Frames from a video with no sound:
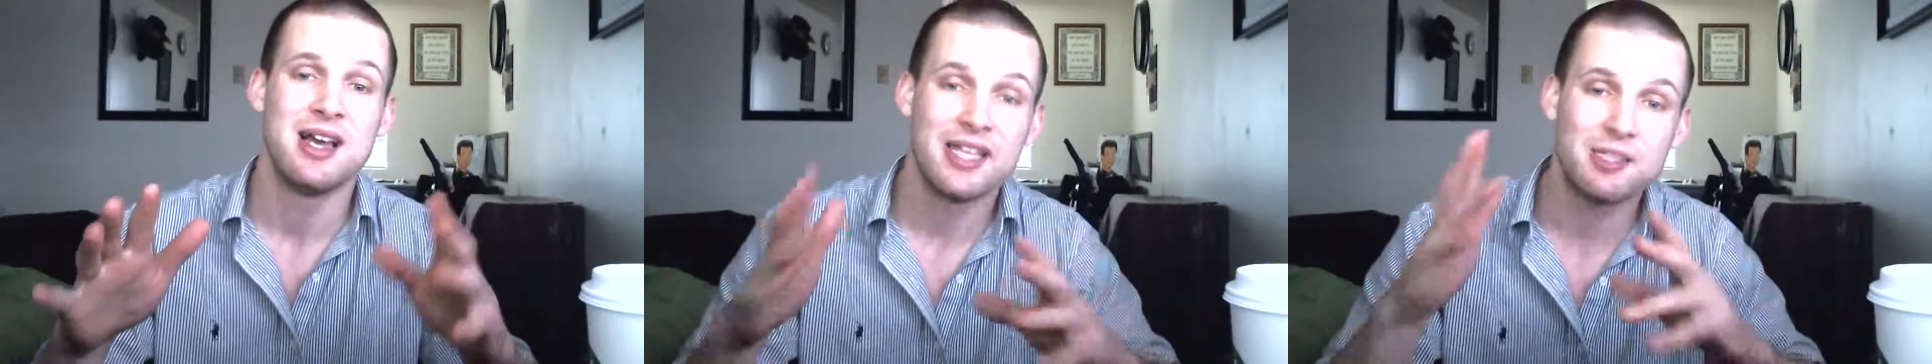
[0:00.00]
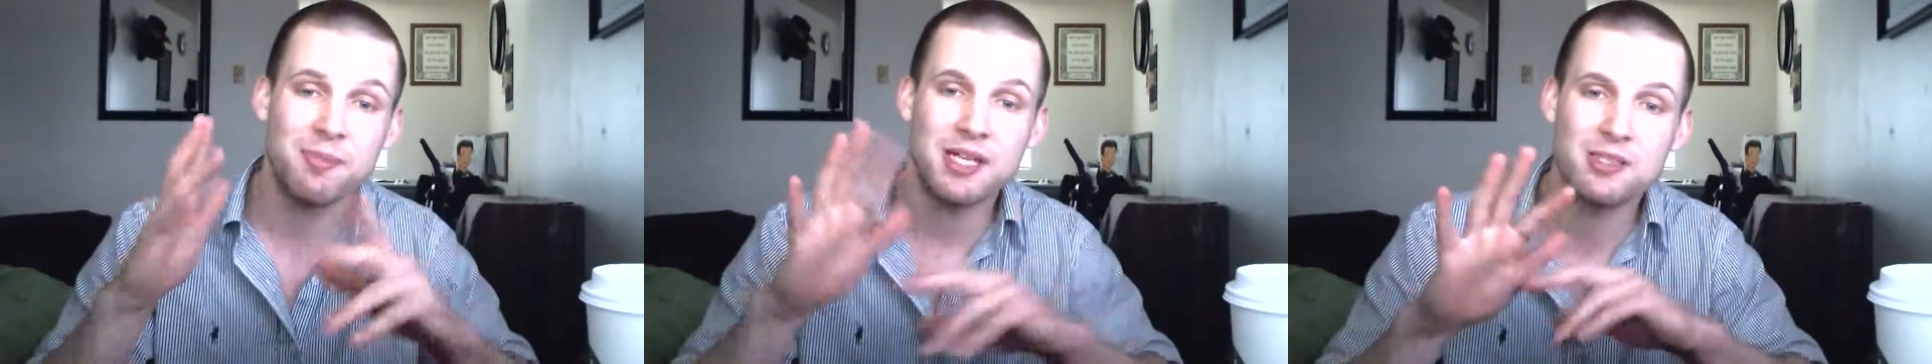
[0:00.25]

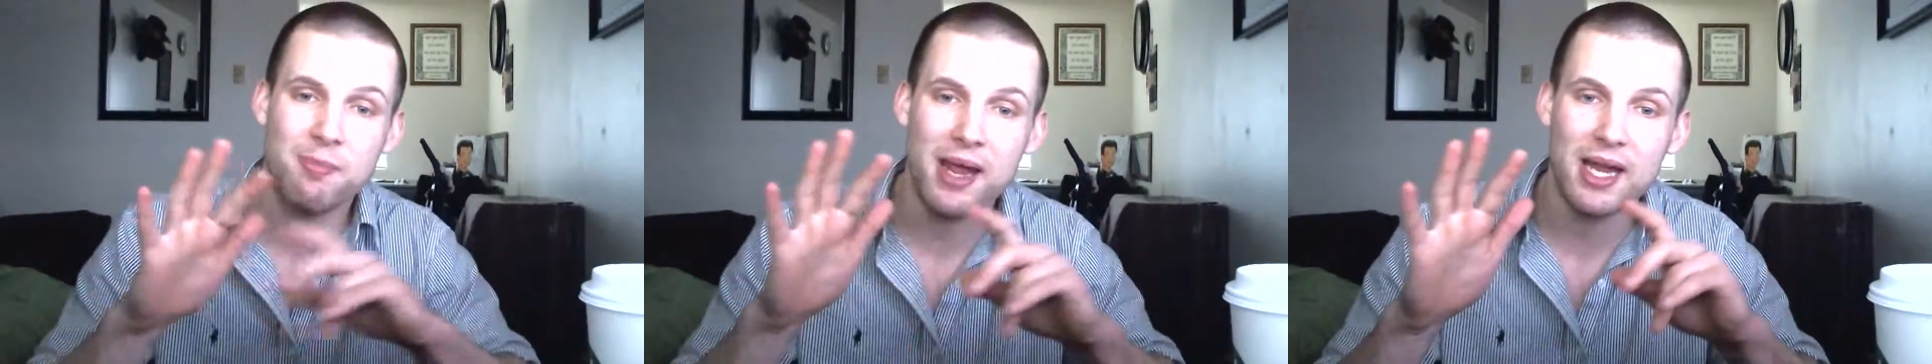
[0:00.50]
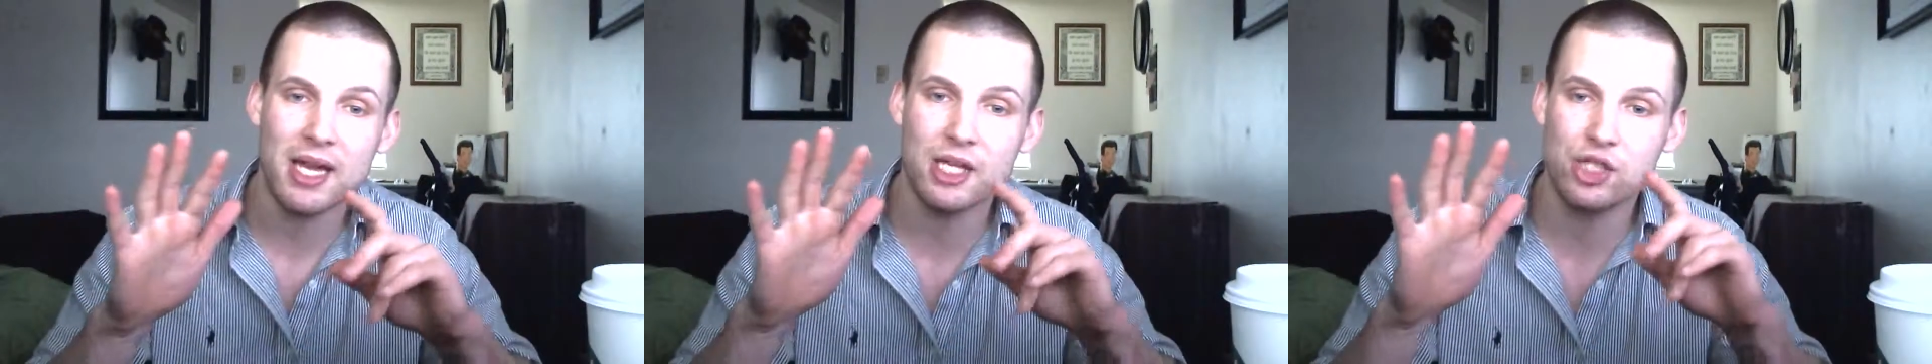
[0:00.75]
This means
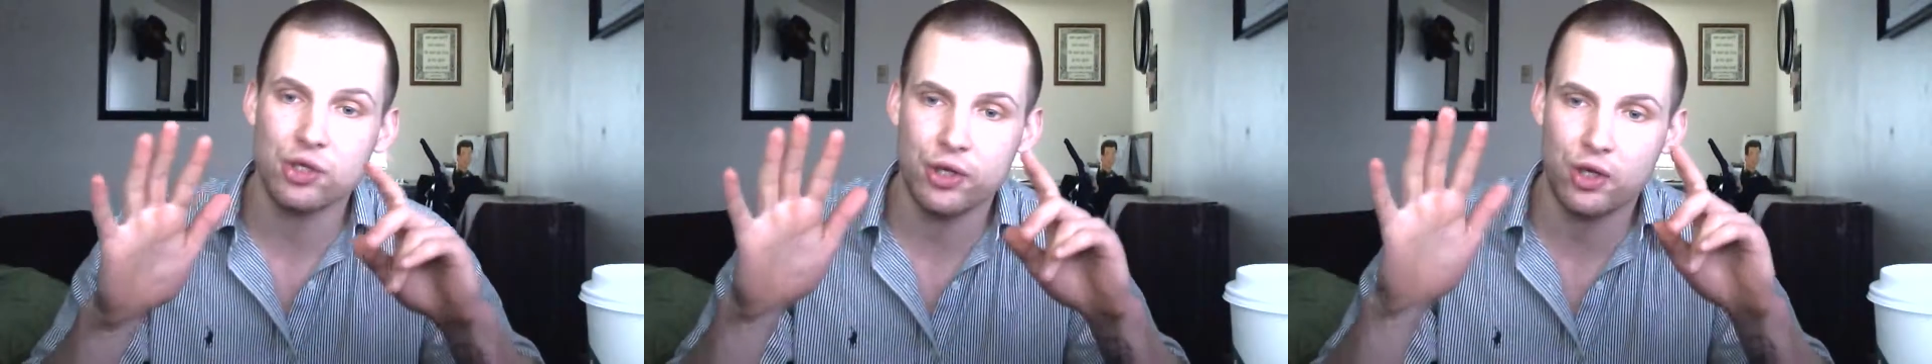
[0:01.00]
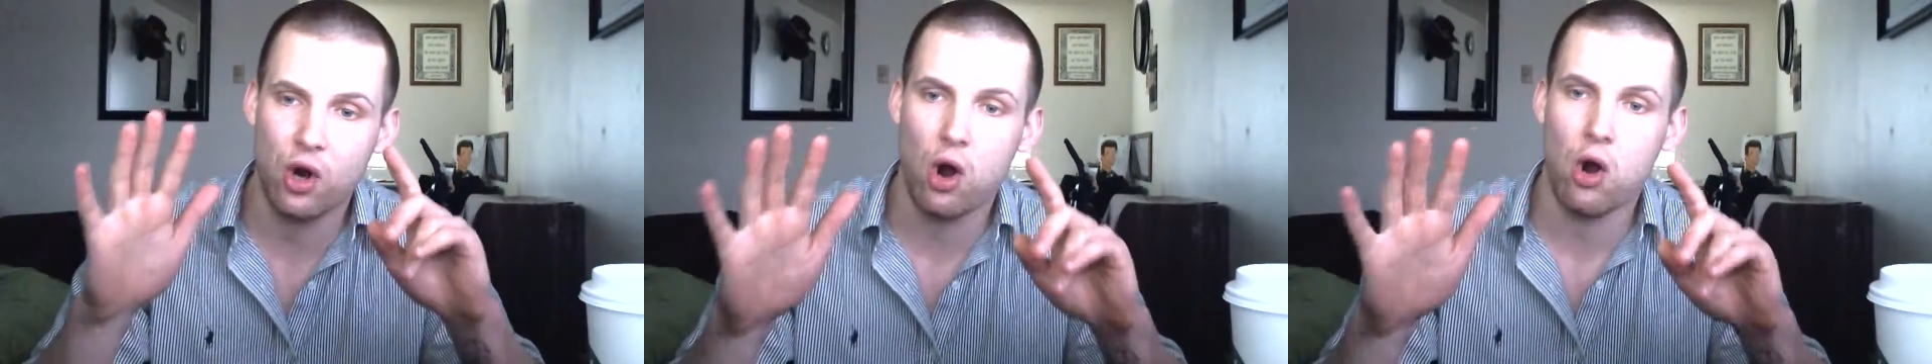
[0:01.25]
making sure
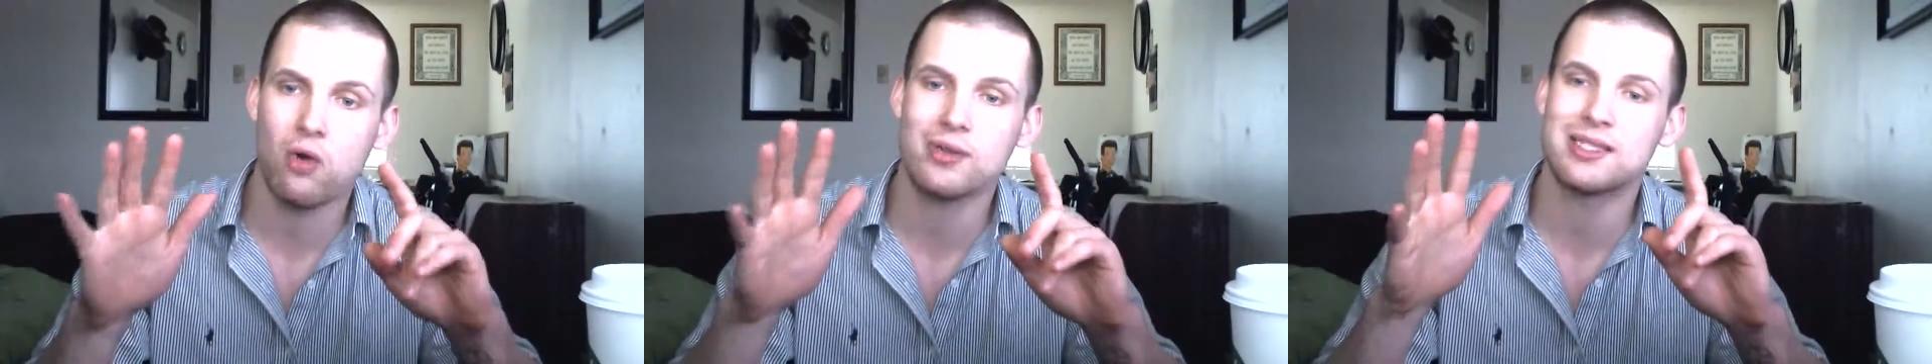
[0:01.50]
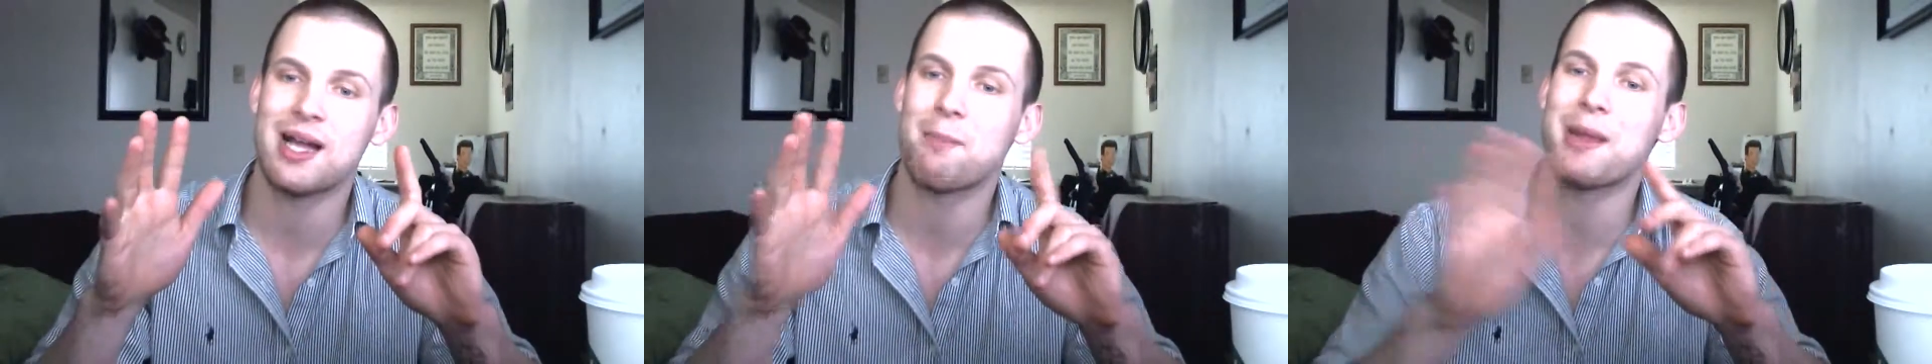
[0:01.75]
your car
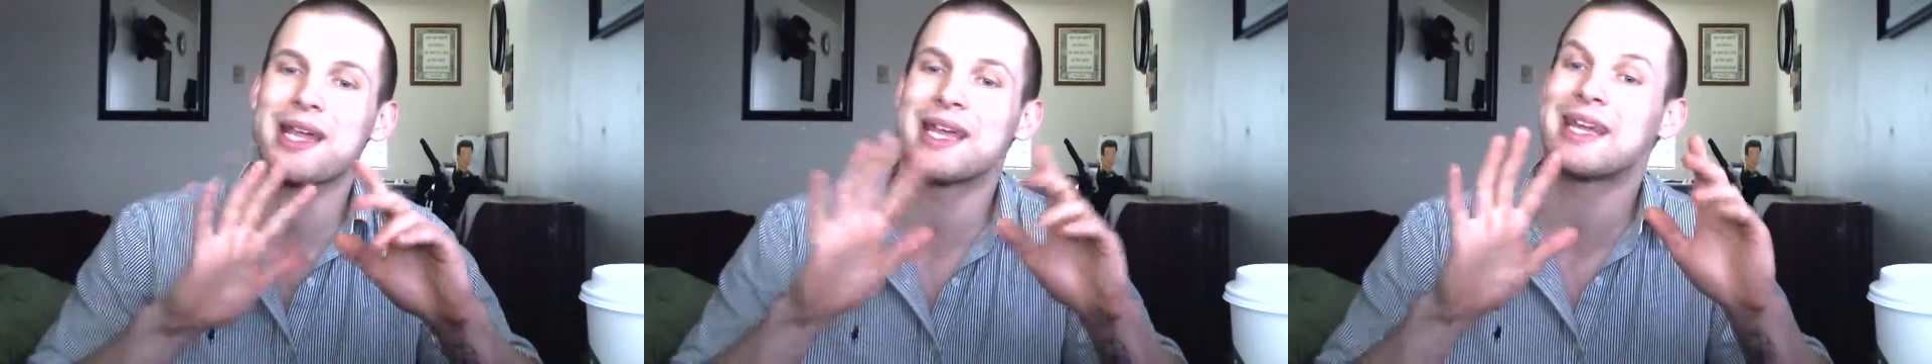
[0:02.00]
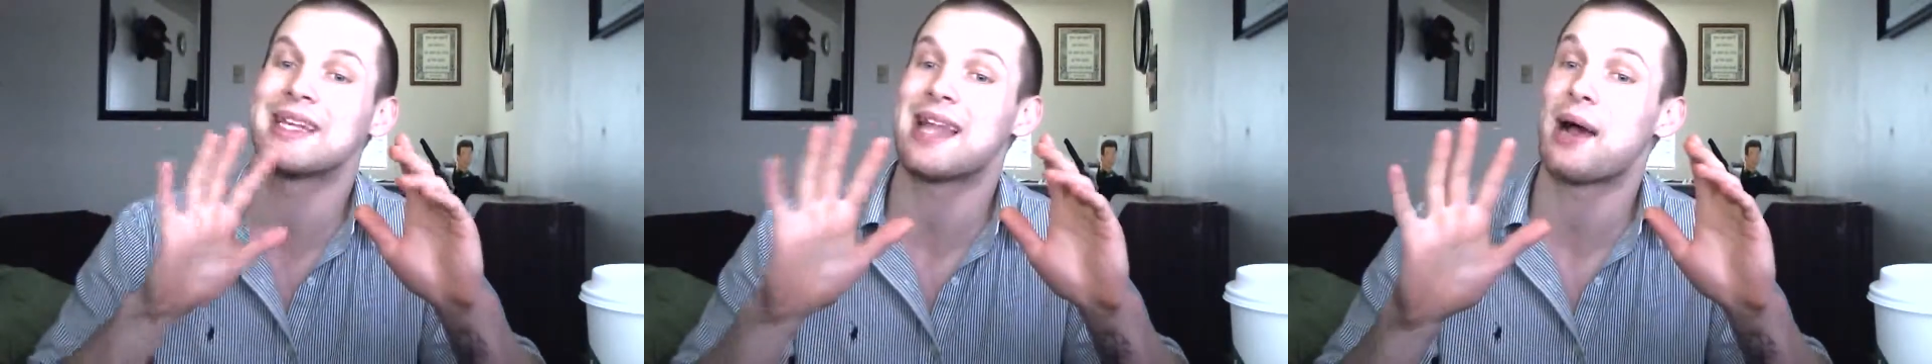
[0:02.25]
is not
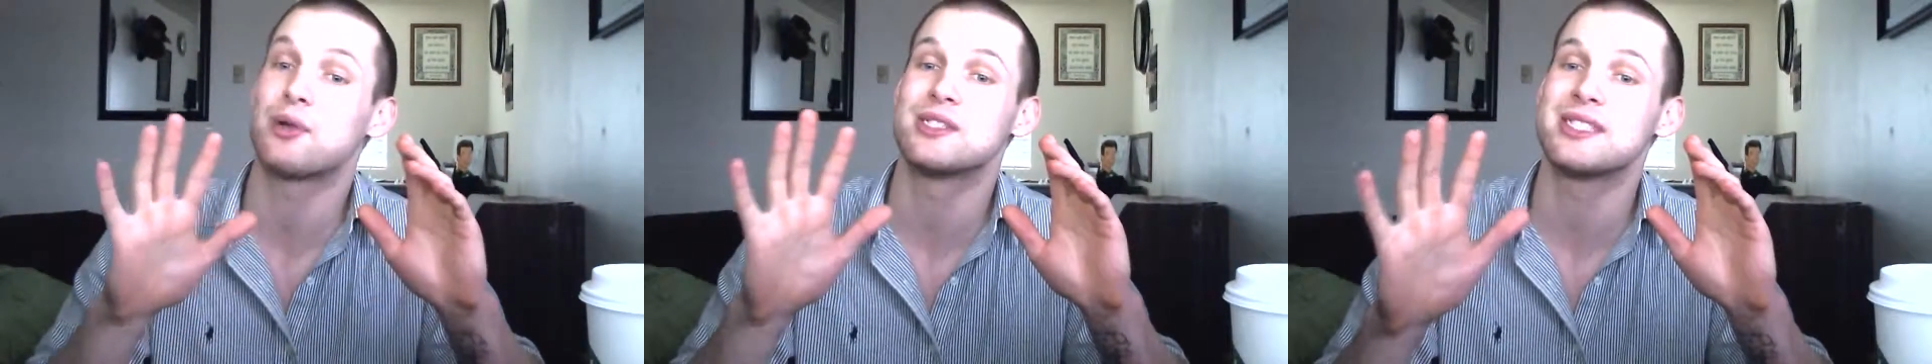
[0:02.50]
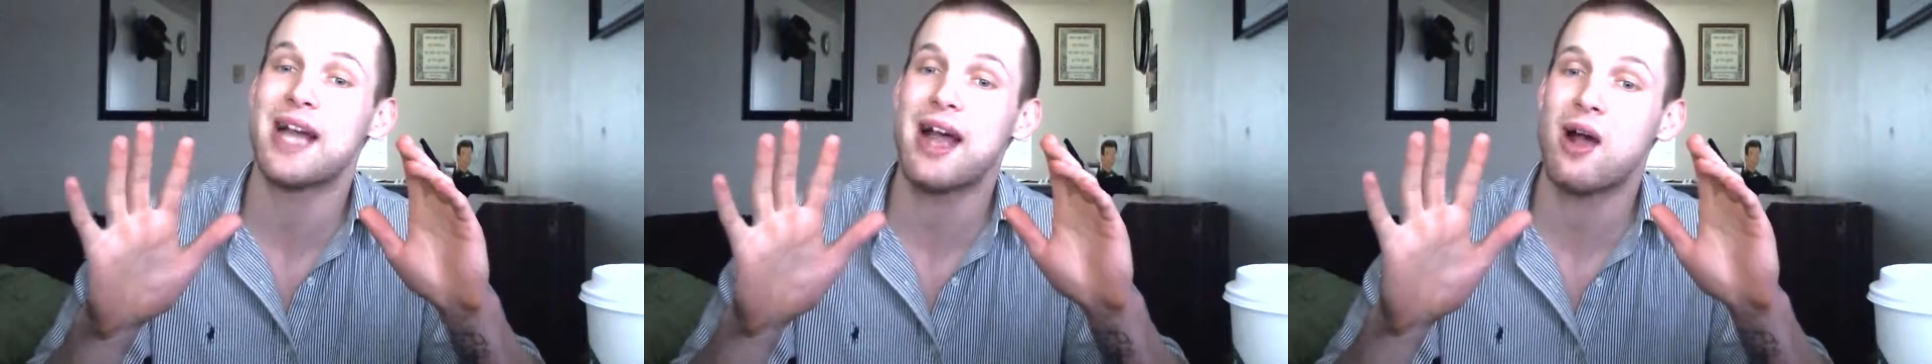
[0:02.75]
making any loud
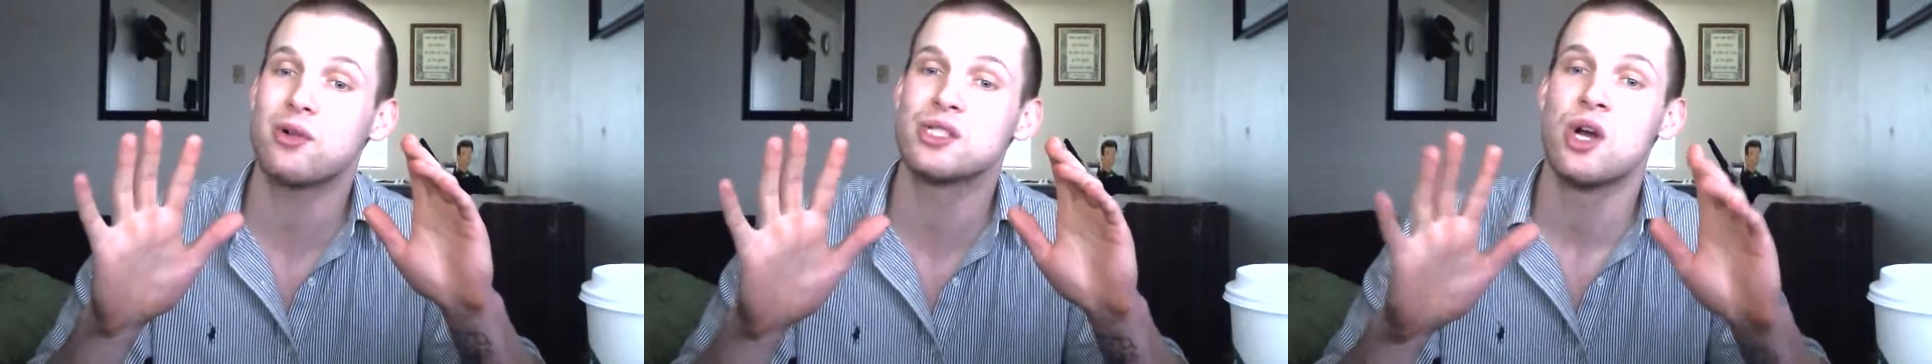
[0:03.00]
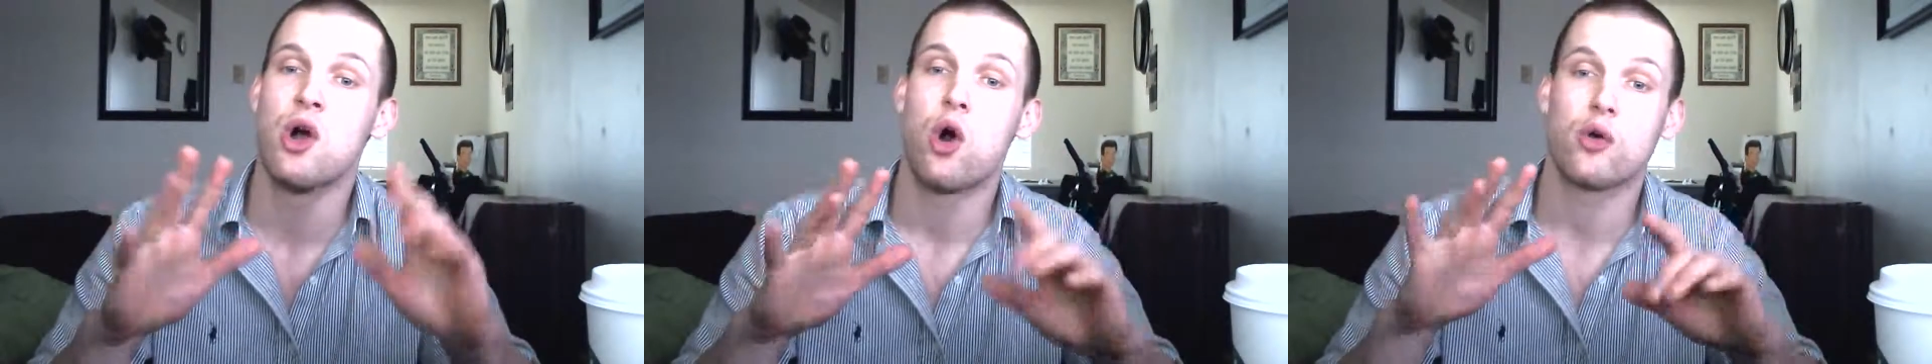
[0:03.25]
sounds